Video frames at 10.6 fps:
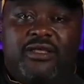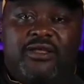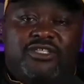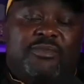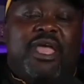
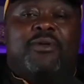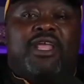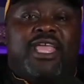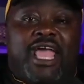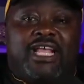to be able to
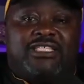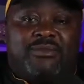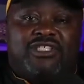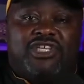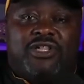gain some
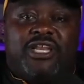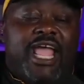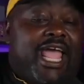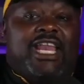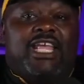agility
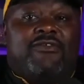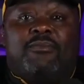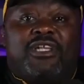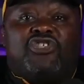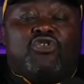and even
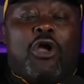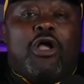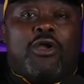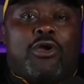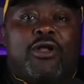be
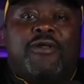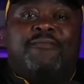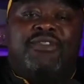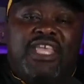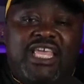stronger,
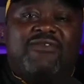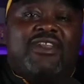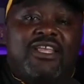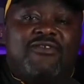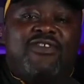even
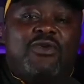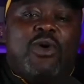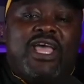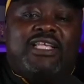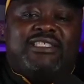if he
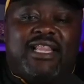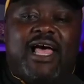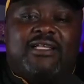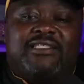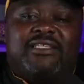weighs
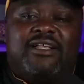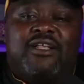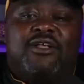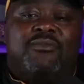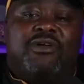less.
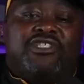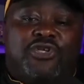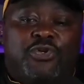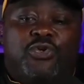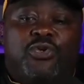But
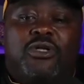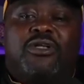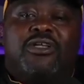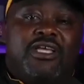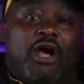two,
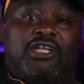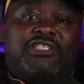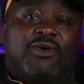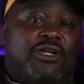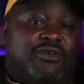he
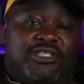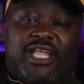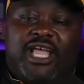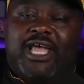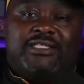also
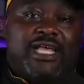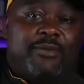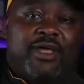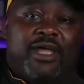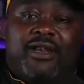understands, hey,
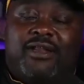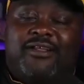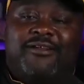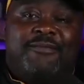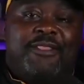man,
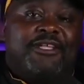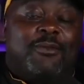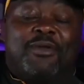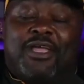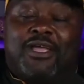this is a
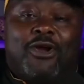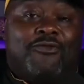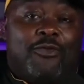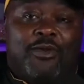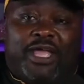big year
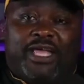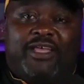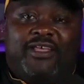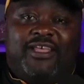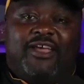for me.
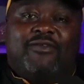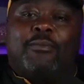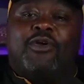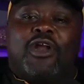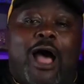If
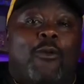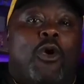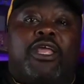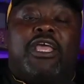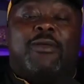I want
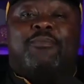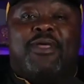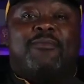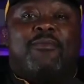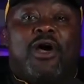to get
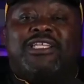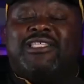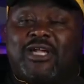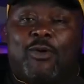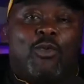big money
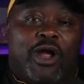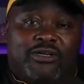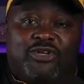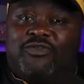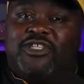somewhere.
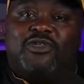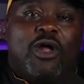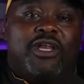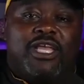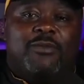So if he's wanting
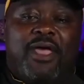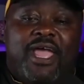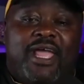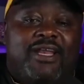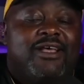to get
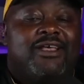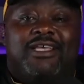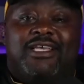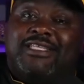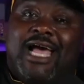paid,
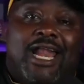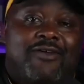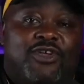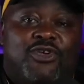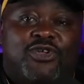he's got to have a
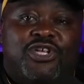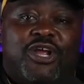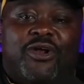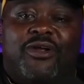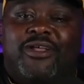good
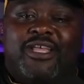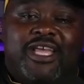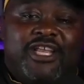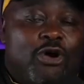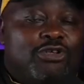year. He
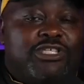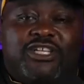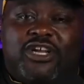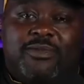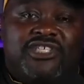knows he's
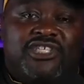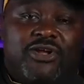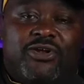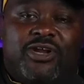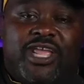going to be
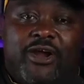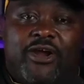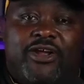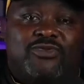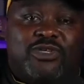sharing
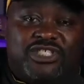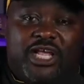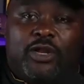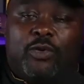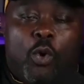carries with
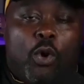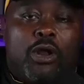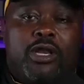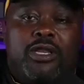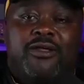Jaylen
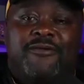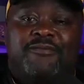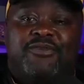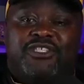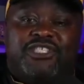Warren.
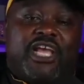Jaylen